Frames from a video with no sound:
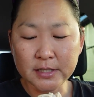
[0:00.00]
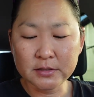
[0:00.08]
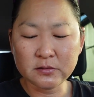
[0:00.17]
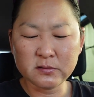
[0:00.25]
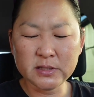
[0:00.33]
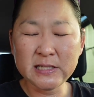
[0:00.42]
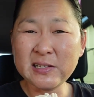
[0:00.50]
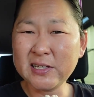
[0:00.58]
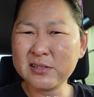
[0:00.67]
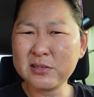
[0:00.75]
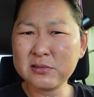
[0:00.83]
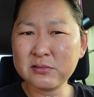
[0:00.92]
I don't really
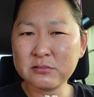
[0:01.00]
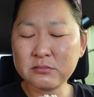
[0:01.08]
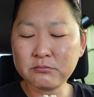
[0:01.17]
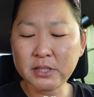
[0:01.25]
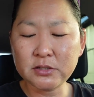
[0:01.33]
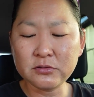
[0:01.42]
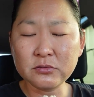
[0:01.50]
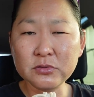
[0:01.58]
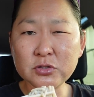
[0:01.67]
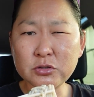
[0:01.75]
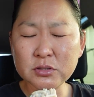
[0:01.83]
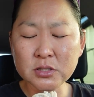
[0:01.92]
like my
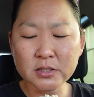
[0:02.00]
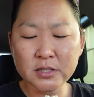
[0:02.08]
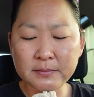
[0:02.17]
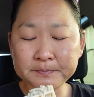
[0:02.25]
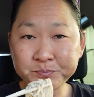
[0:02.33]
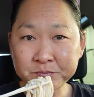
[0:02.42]
noodles too soggy,